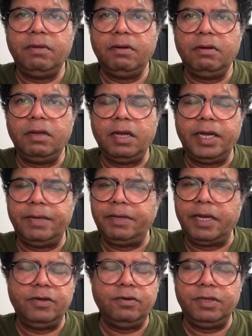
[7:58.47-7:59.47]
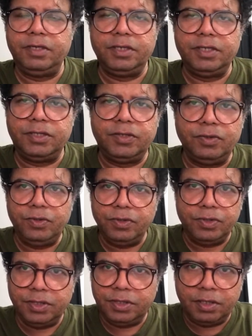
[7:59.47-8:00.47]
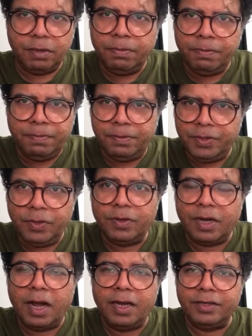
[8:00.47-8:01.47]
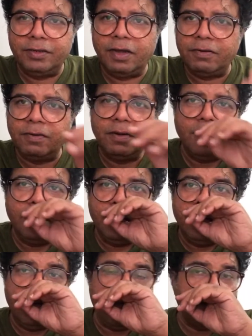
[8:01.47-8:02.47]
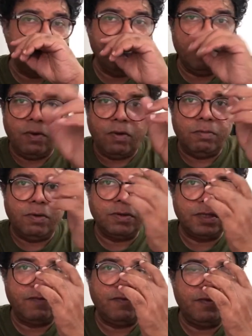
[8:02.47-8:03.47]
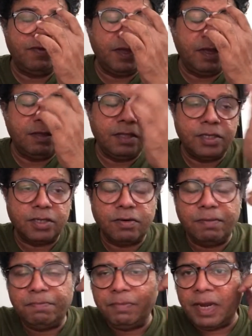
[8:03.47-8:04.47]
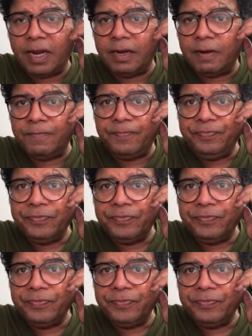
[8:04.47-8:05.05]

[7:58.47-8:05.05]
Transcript: I know in the studio system you can't. You have to have almost everything in the script, and